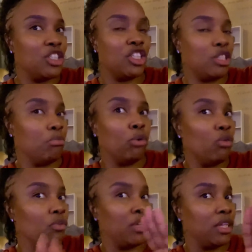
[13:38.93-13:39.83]
just
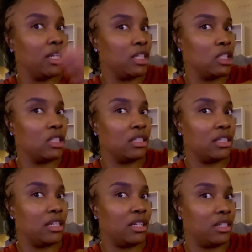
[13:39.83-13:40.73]
moving
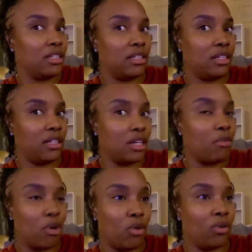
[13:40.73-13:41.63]
in the commode,